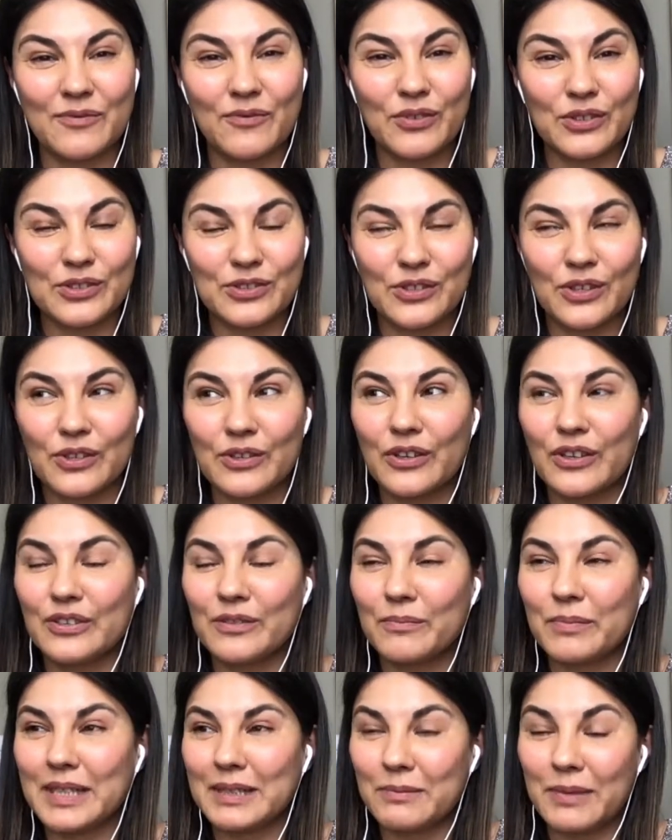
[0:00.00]
for so
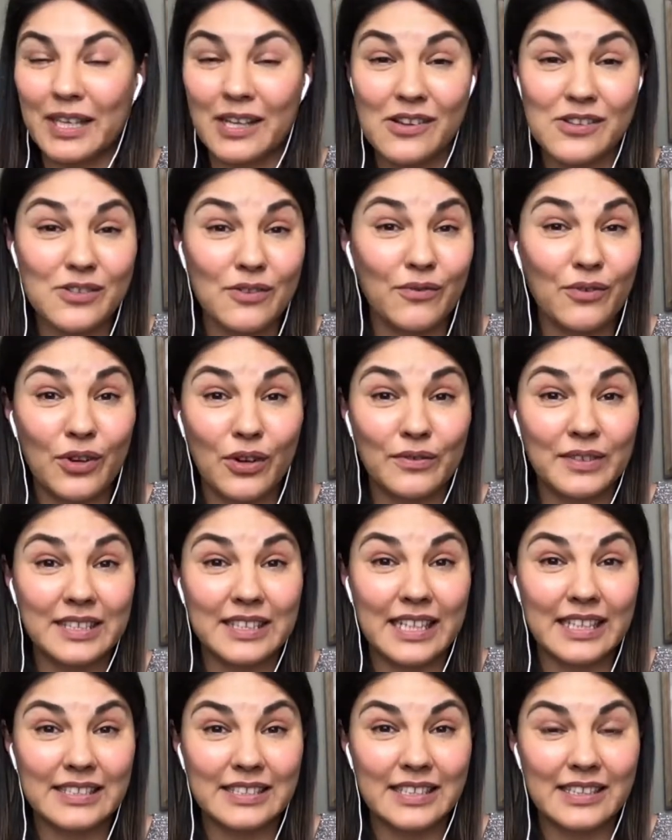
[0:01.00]
long, but because of
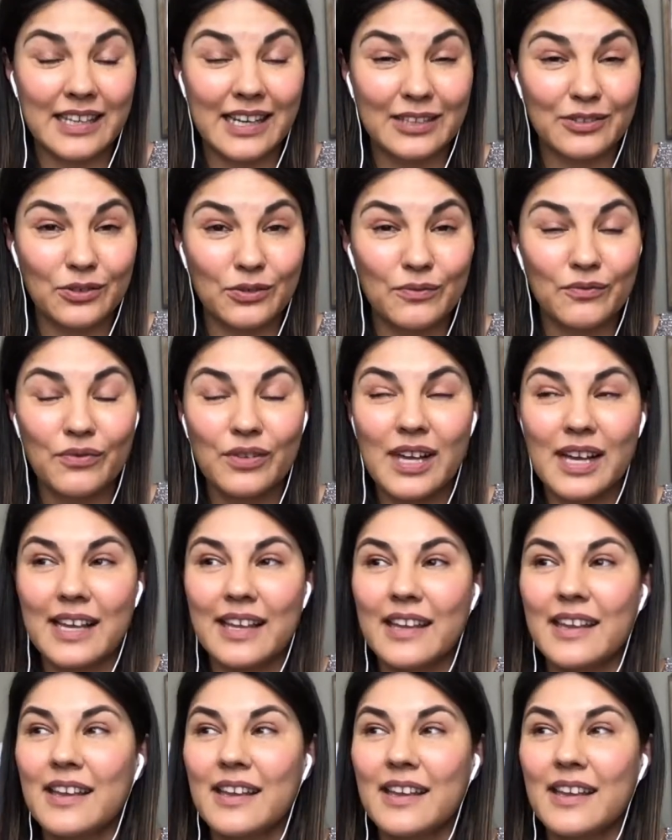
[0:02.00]
COVID-19, I don't fly.